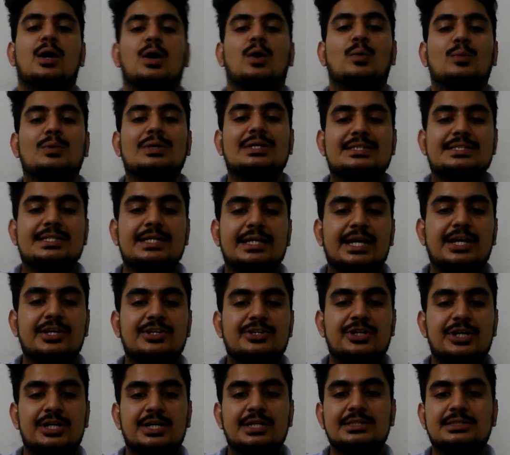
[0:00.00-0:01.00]
VCK
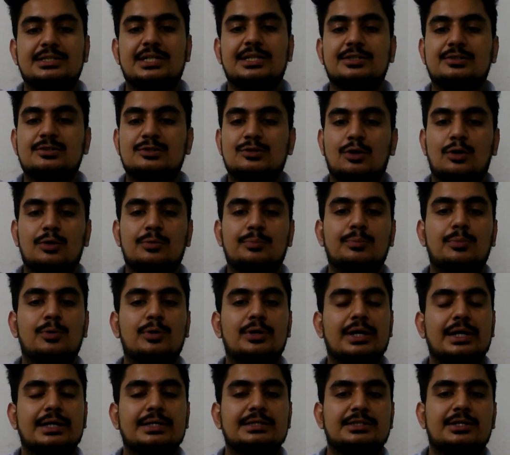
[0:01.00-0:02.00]
Shares and Stock
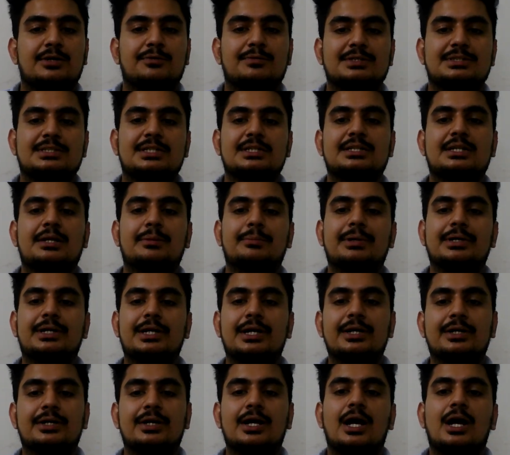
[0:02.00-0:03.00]
Booking Services
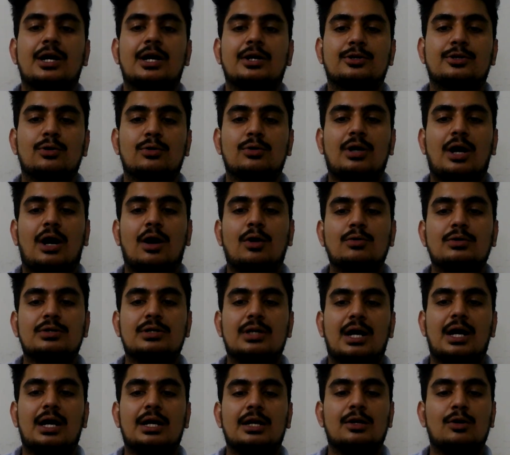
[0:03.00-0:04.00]
Limited took out
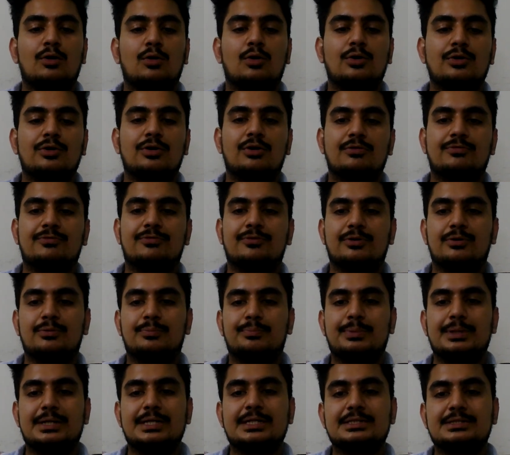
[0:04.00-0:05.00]
a loan of
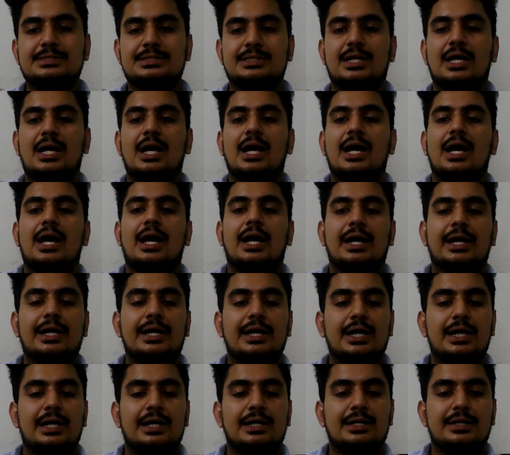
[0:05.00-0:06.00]
rupees
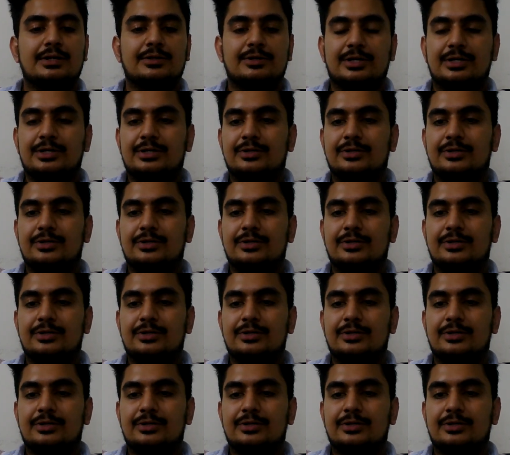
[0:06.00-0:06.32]
uh,